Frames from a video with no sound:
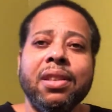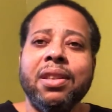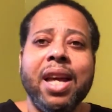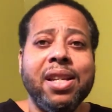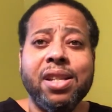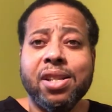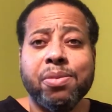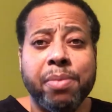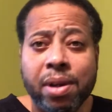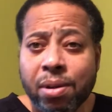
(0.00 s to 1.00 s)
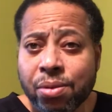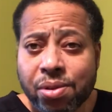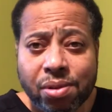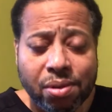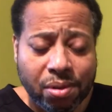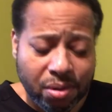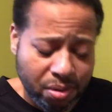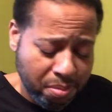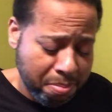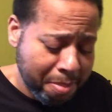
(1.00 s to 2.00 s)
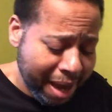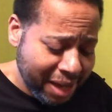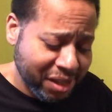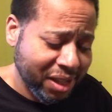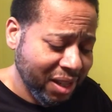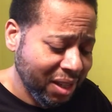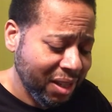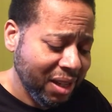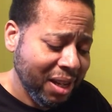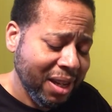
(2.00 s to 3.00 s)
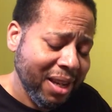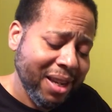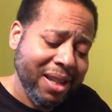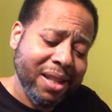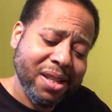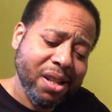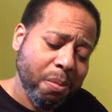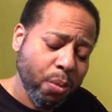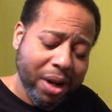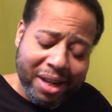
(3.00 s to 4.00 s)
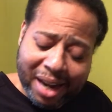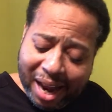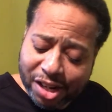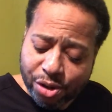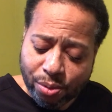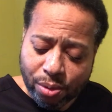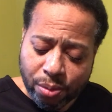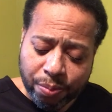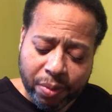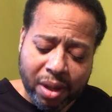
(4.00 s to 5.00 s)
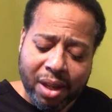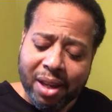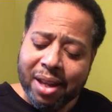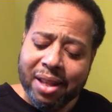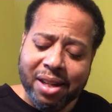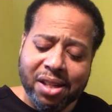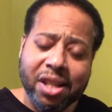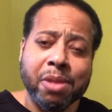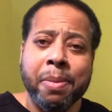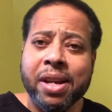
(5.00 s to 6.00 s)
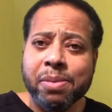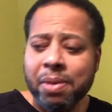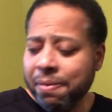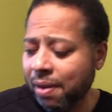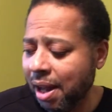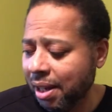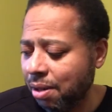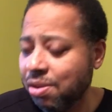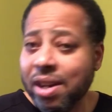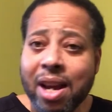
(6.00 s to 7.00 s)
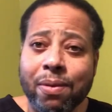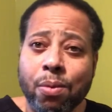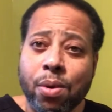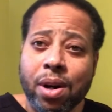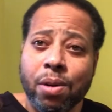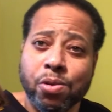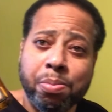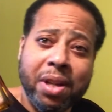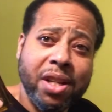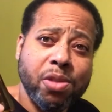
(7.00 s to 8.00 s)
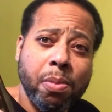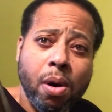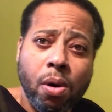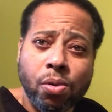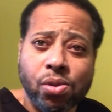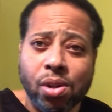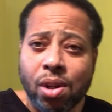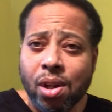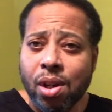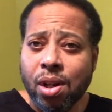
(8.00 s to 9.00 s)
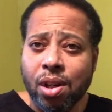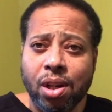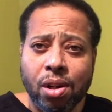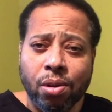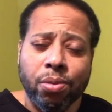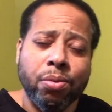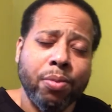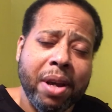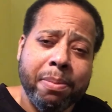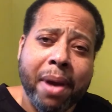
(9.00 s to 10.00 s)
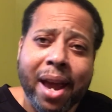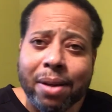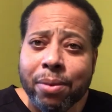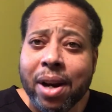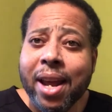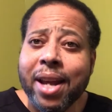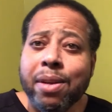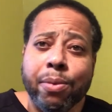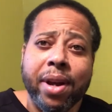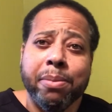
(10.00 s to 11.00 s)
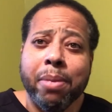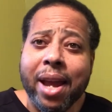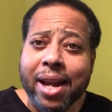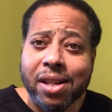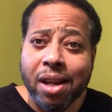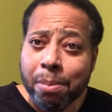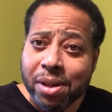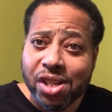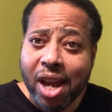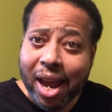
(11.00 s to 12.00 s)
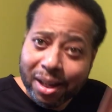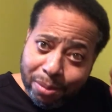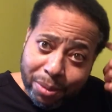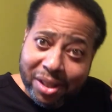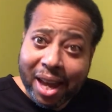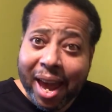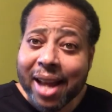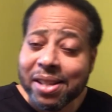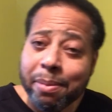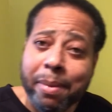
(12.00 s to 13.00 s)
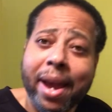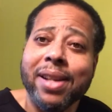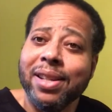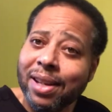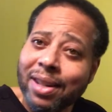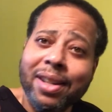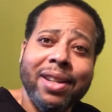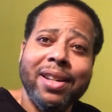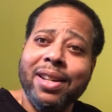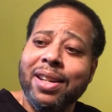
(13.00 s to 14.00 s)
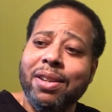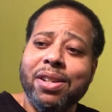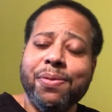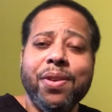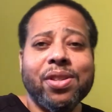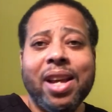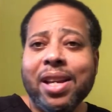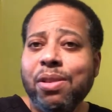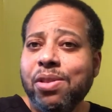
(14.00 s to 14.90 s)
that just smells masculine, somewhat natural. This just makes me feel like you should have on one of those Biggie Smalls, you know, way back when I had the red and black lumberjack with the hat to match. Yeah, you know, this feels like you